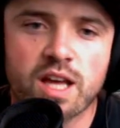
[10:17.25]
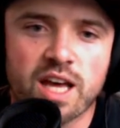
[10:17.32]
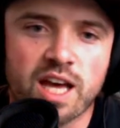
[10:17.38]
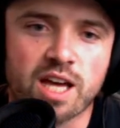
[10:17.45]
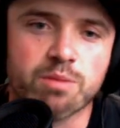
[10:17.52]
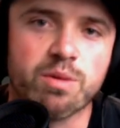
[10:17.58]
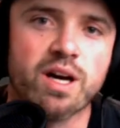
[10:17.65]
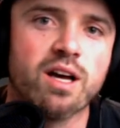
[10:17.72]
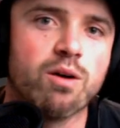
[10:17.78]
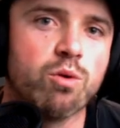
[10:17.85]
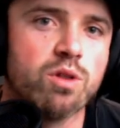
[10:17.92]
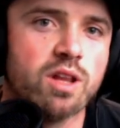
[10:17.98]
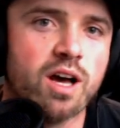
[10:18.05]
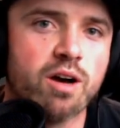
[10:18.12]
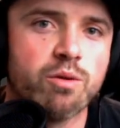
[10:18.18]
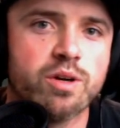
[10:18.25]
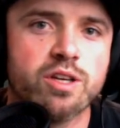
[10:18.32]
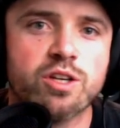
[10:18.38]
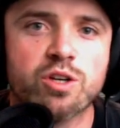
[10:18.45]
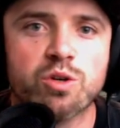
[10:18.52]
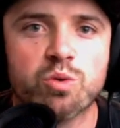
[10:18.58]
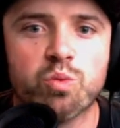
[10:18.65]
And by allowing
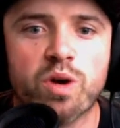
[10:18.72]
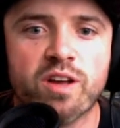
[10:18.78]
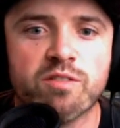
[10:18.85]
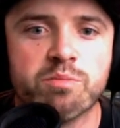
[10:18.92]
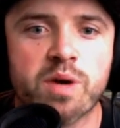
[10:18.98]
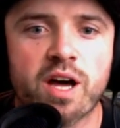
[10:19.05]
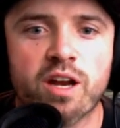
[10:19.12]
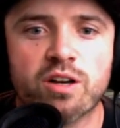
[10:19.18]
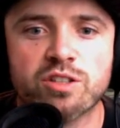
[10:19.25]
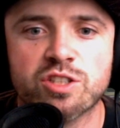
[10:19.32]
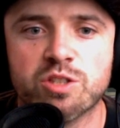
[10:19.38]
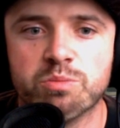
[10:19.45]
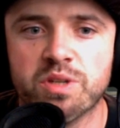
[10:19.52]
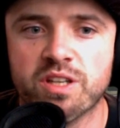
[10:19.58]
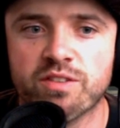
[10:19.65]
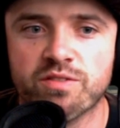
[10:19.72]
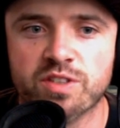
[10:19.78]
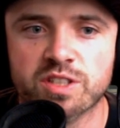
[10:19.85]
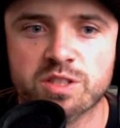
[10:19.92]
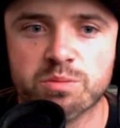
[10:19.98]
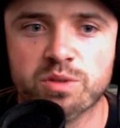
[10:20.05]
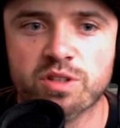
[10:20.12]
your wave pattern to be
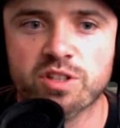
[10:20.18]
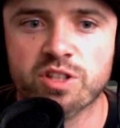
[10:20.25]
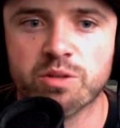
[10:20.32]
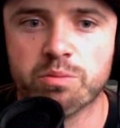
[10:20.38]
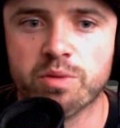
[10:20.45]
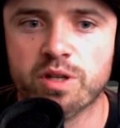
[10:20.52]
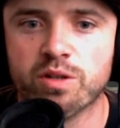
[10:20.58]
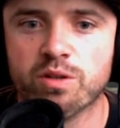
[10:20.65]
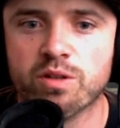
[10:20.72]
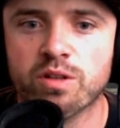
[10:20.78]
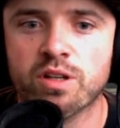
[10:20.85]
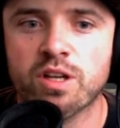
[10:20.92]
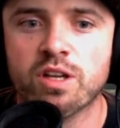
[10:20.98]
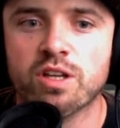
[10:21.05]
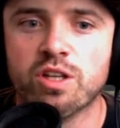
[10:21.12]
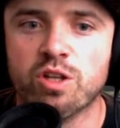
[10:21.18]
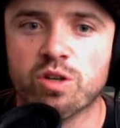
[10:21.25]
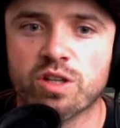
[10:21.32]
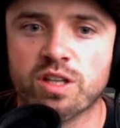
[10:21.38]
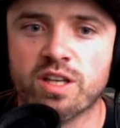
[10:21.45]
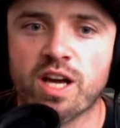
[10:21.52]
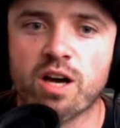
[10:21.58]
invisible in the middle, you
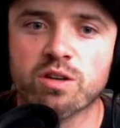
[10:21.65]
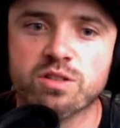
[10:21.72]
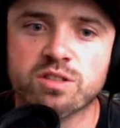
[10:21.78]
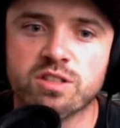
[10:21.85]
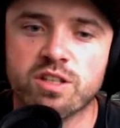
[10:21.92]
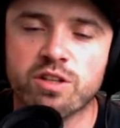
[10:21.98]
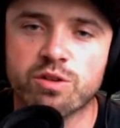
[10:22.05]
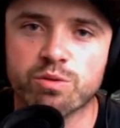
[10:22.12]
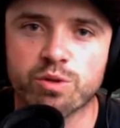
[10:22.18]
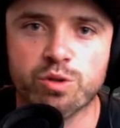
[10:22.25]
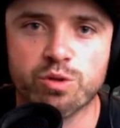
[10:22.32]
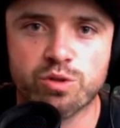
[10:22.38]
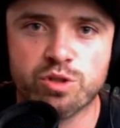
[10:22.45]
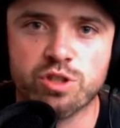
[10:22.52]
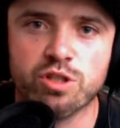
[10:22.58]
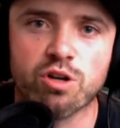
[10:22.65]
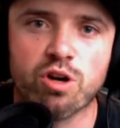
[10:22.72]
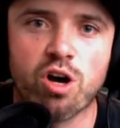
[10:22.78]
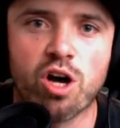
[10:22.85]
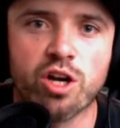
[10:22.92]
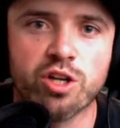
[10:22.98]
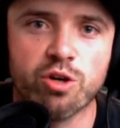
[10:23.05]
can now see through to your
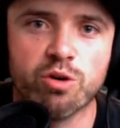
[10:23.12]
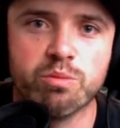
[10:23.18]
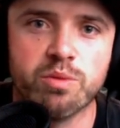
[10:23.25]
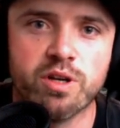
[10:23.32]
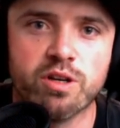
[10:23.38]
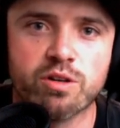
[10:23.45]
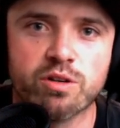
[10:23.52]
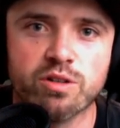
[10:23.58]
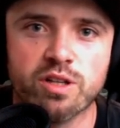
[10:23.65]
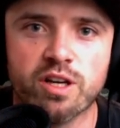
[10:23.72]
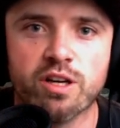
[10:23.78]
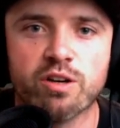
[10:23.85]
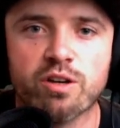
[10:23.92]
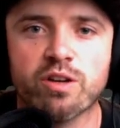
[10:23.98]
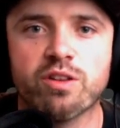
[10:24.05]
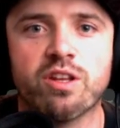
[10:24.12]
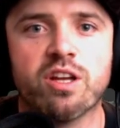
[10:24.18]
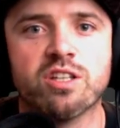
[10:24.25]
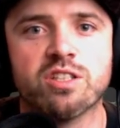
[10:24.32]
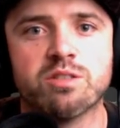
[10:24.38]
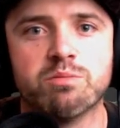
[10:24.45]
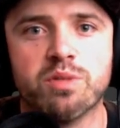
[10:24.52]
audio meter layer that
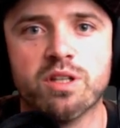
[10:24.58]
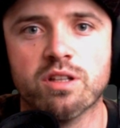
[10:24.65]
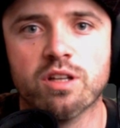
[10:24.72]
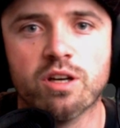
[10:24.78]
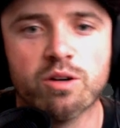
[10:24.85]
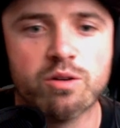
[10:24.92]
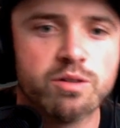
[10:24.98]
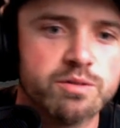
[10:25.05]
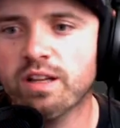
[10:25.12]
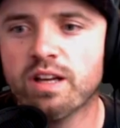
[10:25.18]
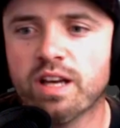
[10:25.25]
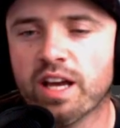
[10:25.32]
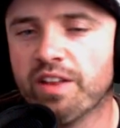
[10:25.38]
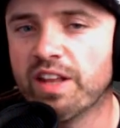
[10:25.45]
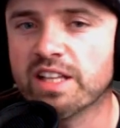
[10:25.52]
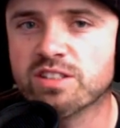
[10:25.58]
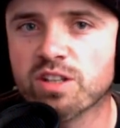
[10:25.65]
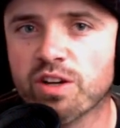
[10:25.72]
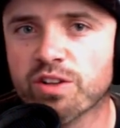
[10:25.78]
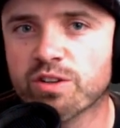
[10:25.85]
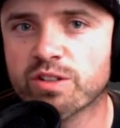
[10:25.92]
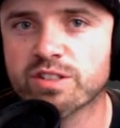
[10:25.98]
is below. And that's
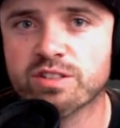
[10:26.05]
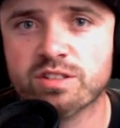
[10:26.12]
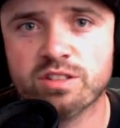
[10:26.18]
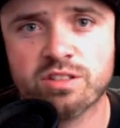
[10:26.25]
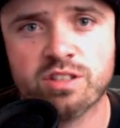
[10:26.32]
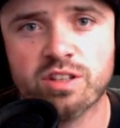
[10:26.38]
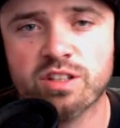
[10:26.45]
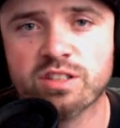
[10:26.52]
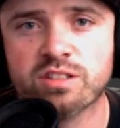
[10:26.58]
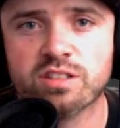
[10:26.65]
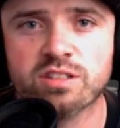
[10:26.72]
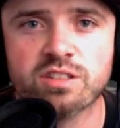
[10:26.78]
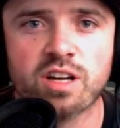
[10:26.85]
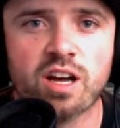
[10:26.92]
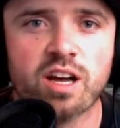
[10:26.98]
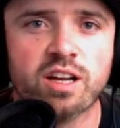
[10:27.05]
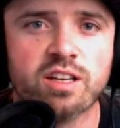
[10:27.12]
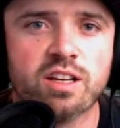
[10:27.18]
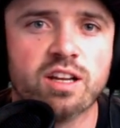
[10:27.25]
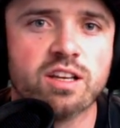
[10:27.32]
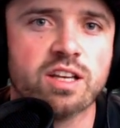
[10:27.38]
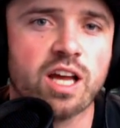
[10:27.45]
all there is to this
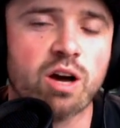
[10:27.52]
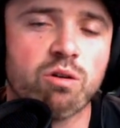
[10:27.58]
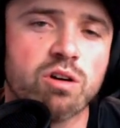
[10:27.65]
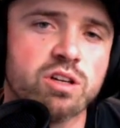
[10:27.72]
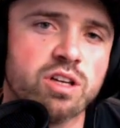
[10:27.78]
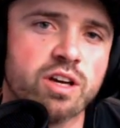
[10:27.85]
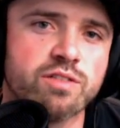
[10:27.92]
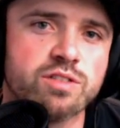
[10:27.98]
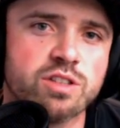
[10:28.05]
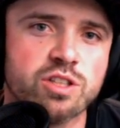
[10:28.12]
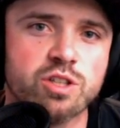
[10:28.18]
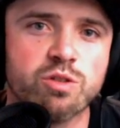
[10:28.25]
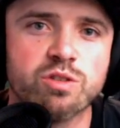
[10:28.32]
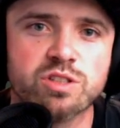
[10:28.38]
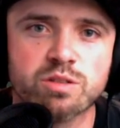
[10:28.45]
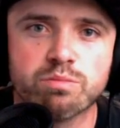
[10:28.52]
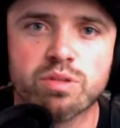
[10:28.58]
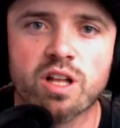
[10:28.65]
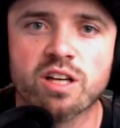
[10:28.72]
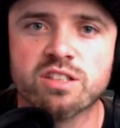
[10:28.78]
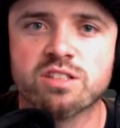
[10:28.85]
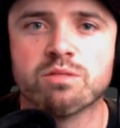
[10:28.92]
design. Now all you have to do is
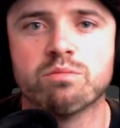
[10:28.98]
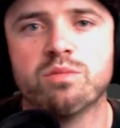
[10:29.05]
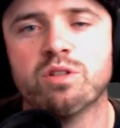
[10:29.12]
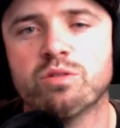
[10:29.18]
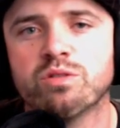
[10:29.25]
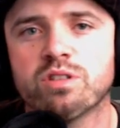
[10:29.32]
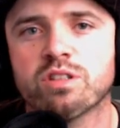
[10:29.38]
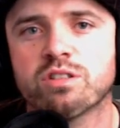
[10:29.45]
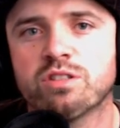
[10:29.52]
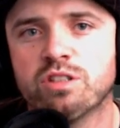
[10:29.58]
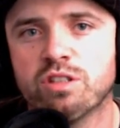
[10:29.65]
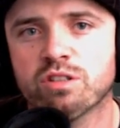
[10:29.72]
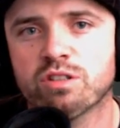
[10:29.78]
apply some music to your